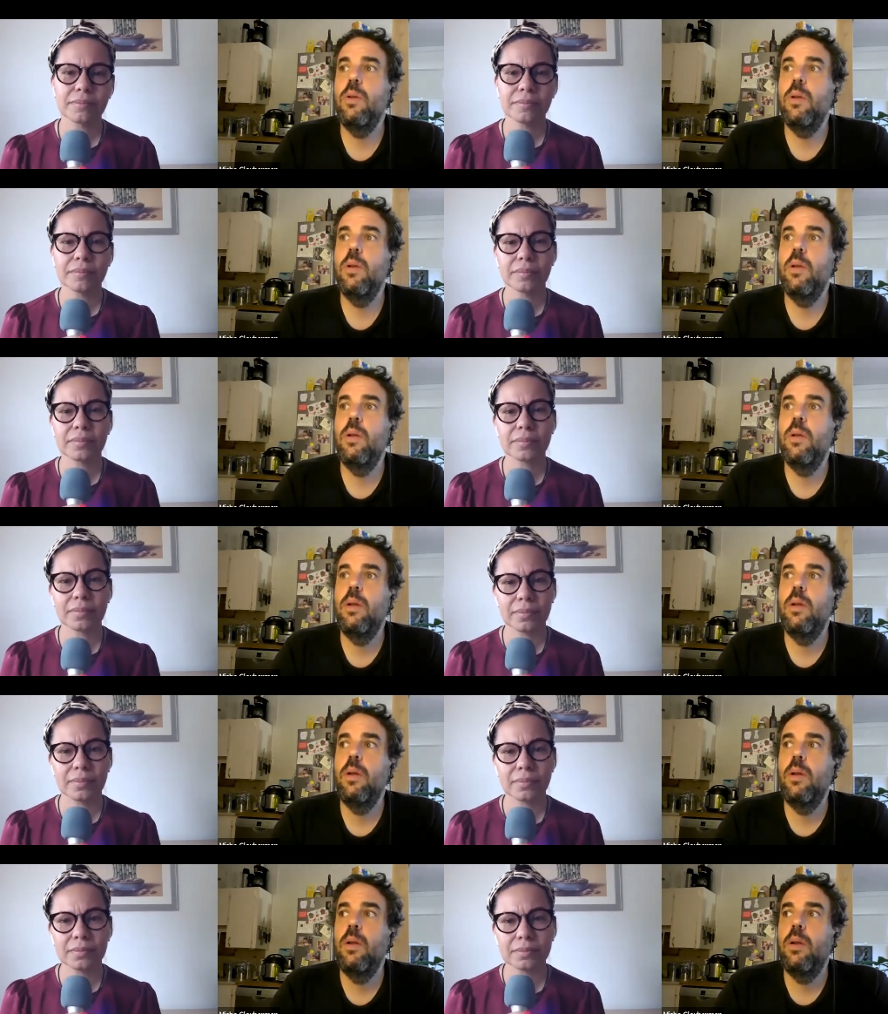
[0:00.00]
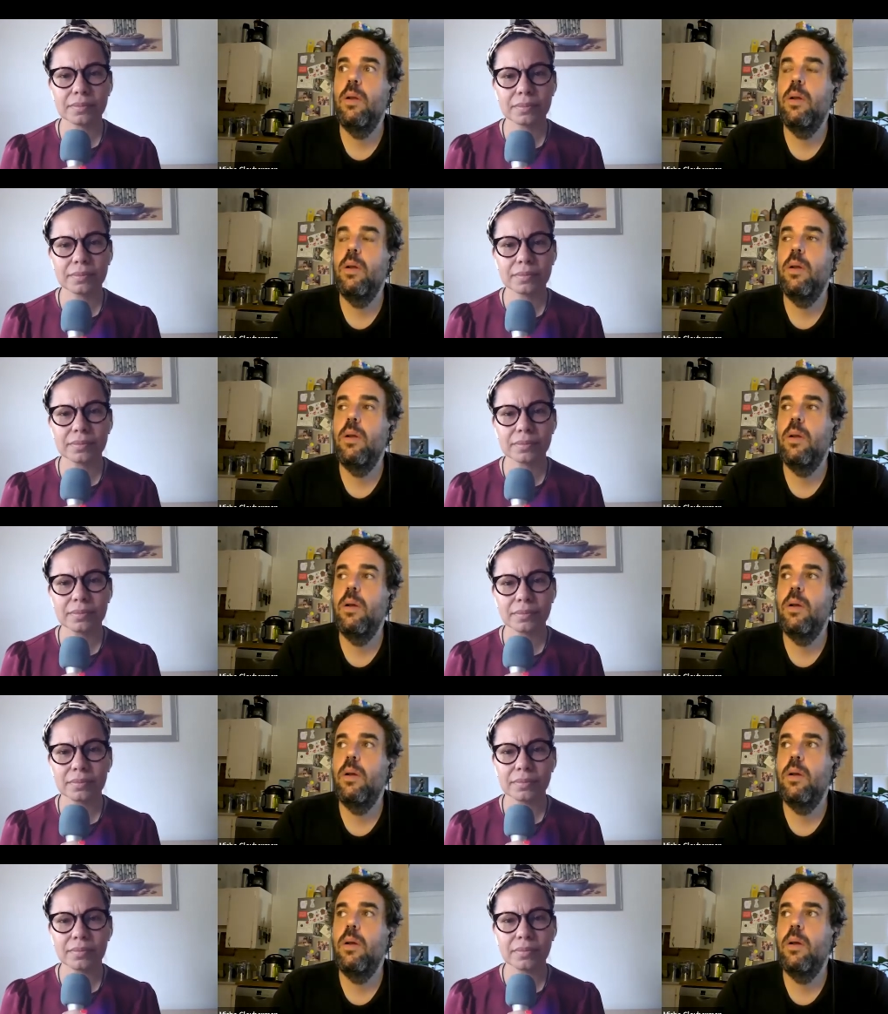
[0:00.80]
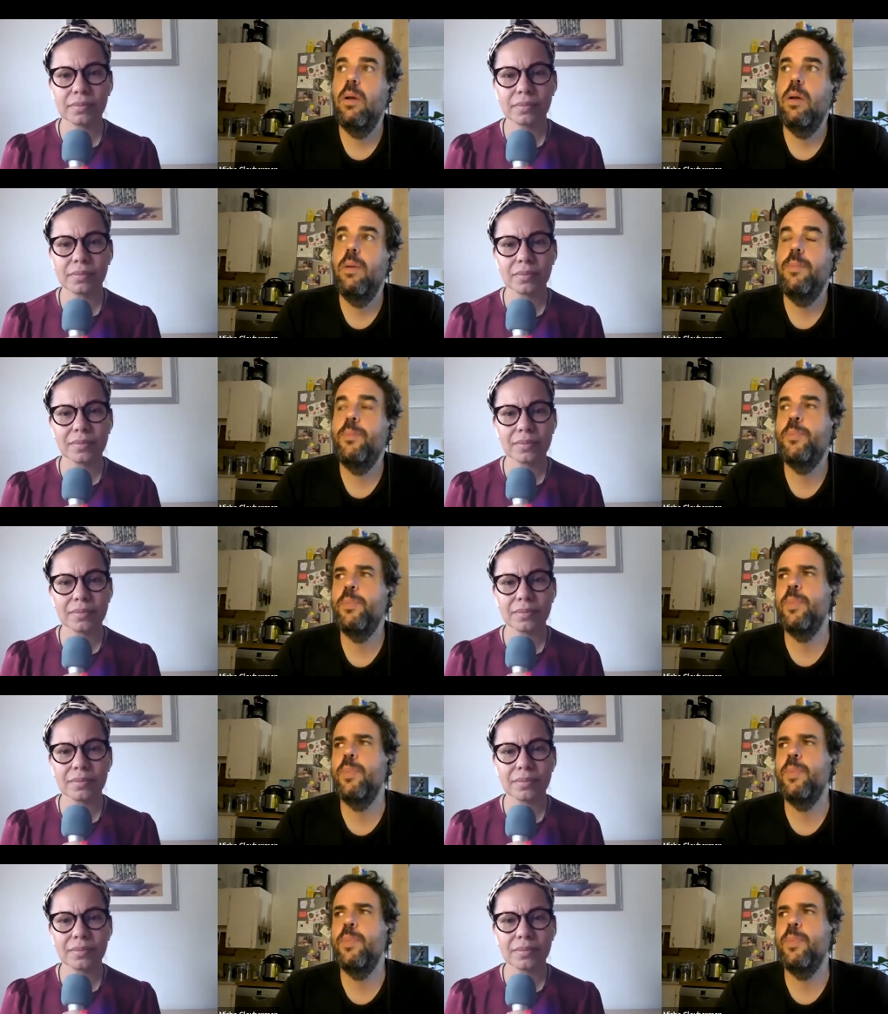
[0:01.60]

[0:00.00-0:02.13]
No one is speaking in this clip.